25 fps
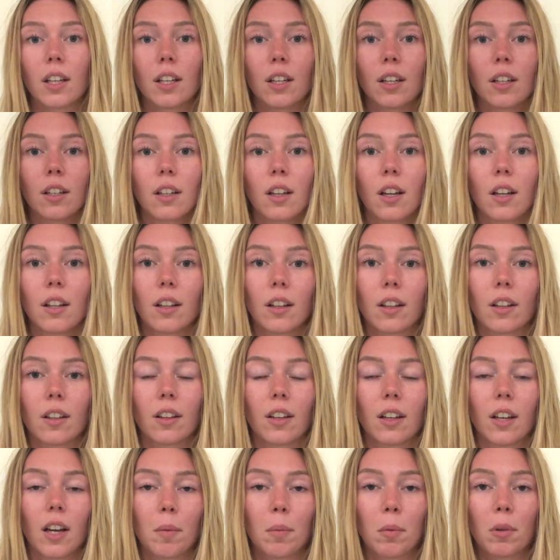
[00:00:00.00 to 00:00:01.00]
in
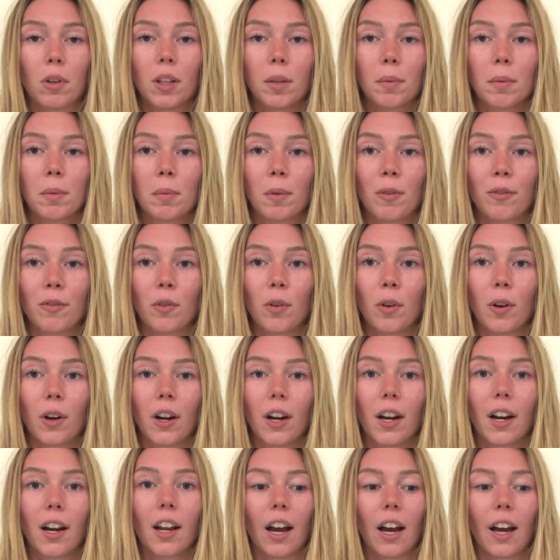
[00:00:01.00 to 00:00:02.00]
couple clips
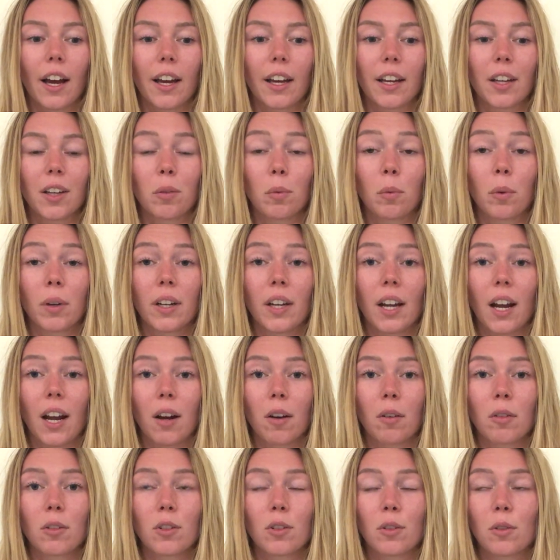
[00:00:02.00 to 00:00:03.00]
before, I went
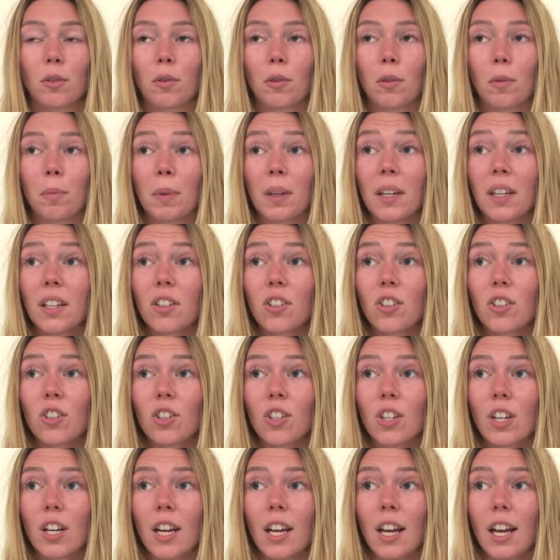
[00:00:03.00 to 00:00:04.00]
out to the beach
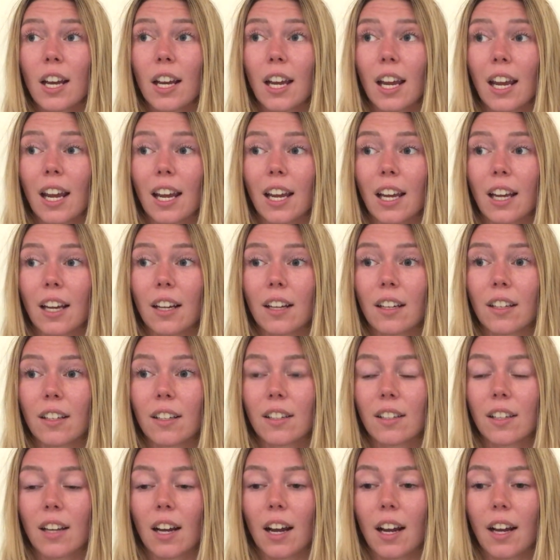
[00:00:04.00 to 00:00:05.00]

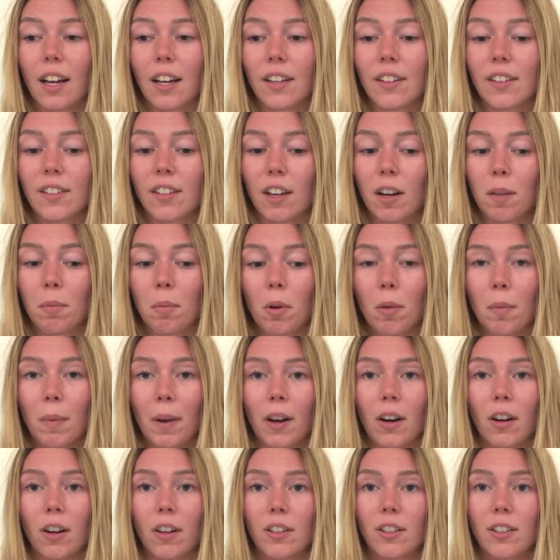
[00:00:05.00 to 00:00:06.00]
and I set up all
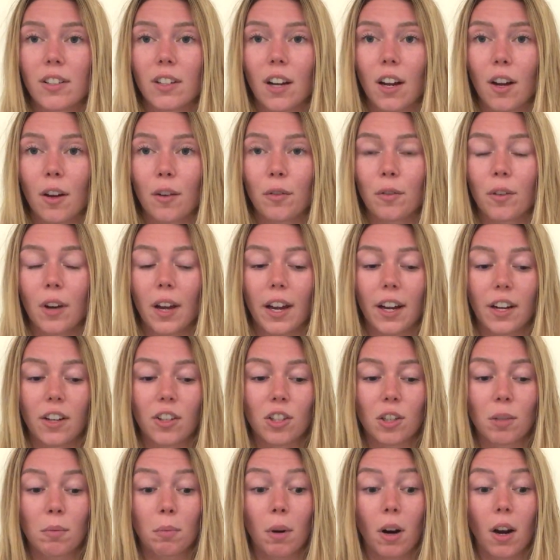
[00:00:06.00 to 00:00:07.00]
my art stuff. I
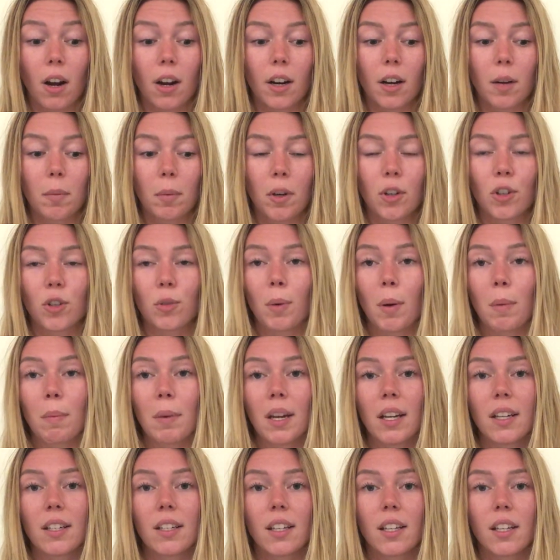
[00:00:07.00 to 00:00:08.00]
actually brought a bunch of my
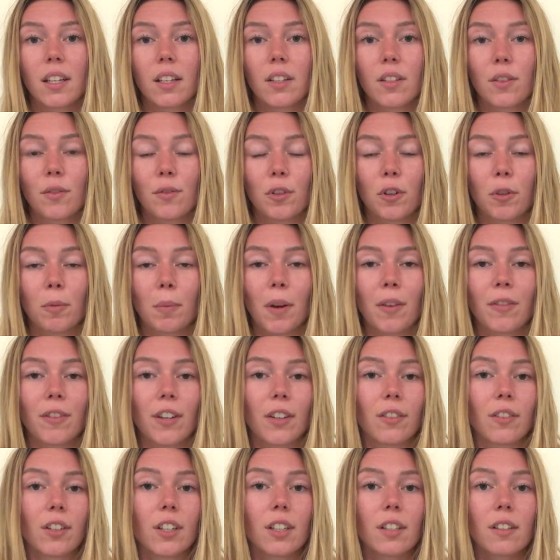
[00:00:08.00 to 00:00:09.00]
paintings, a few of my
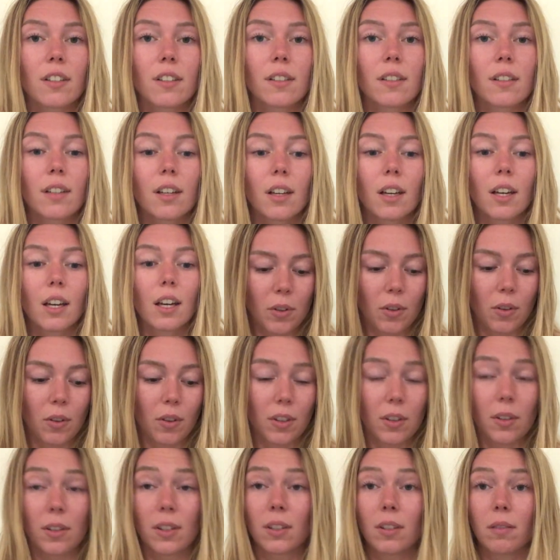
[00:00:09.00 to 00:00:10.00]
favorites. So
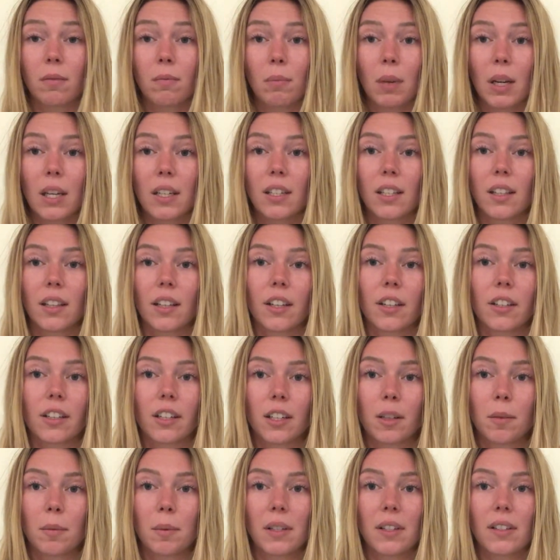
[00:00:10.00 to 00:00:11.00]
this painting that you're
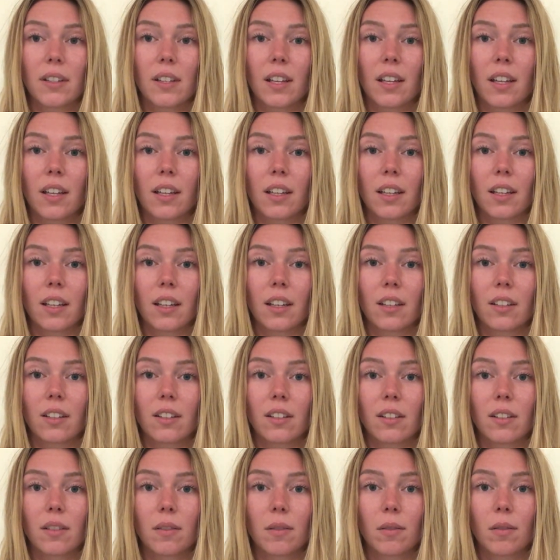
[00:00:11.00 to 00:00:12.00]
going to be seeing
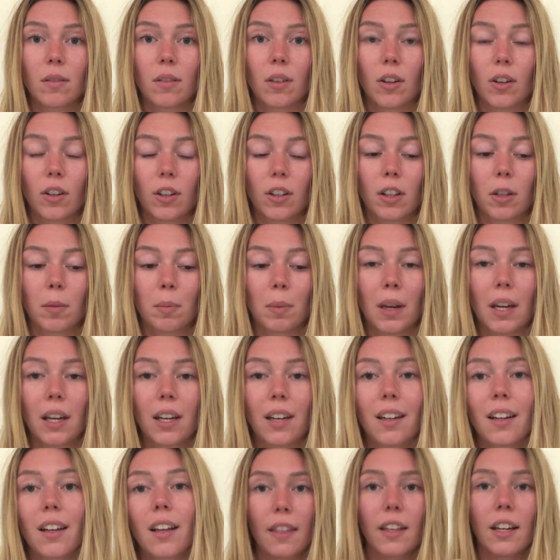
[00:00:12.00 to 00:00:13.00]
is acrylic
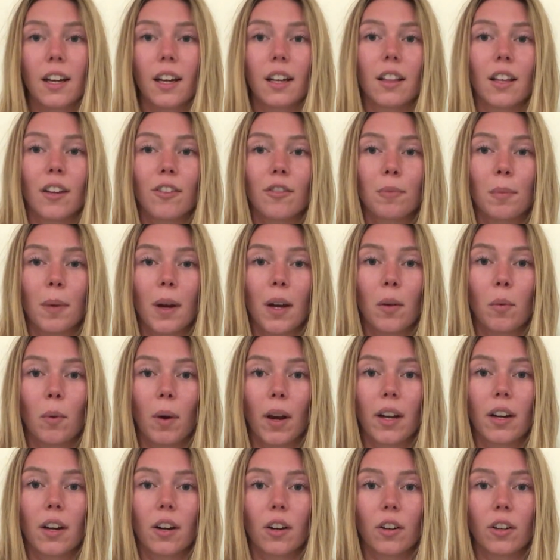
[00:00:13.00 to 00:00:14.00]
paint. I think I left my
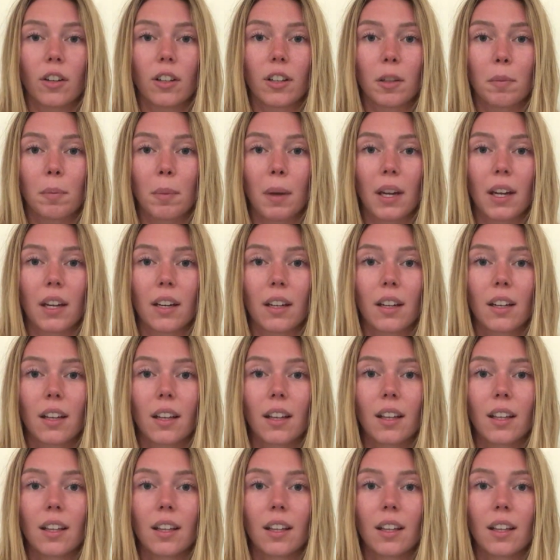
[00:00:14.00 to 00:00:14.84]
white acrylic paint